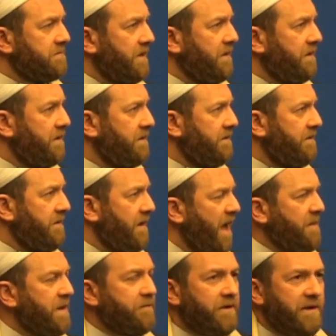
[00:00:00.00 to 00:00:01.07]
Okay?
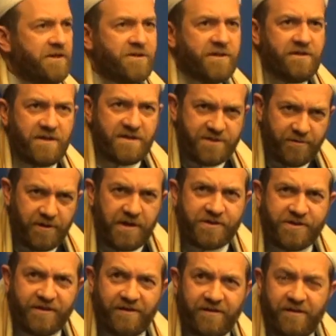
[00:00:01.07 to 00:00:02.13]
I mean, religion is
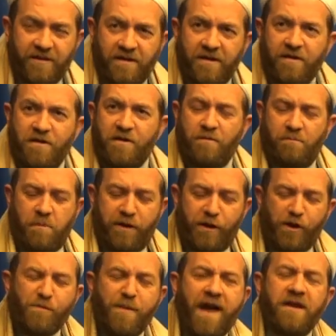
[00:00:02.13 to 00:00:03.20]
religion.
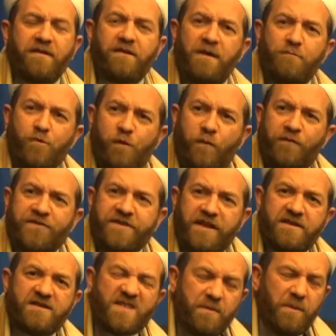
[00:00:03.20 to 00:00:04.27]
But humanity moves
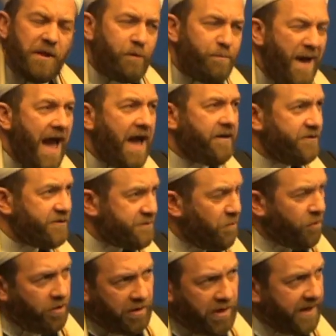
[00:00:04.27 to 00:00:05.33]
in similar patterns,
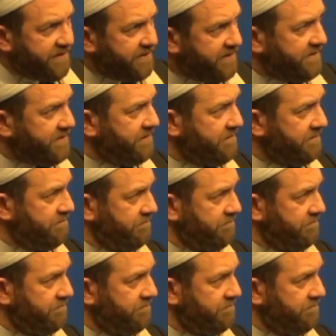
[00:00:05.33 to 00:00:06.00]
more or less.